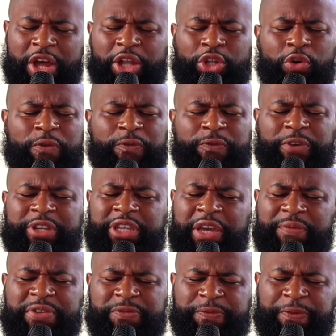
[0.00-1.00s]
Lord,
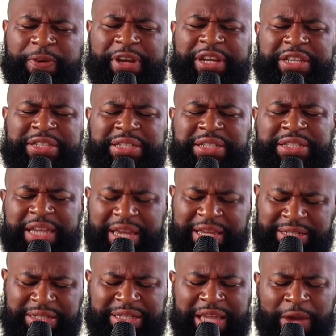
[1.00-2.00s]
forgive us for any sins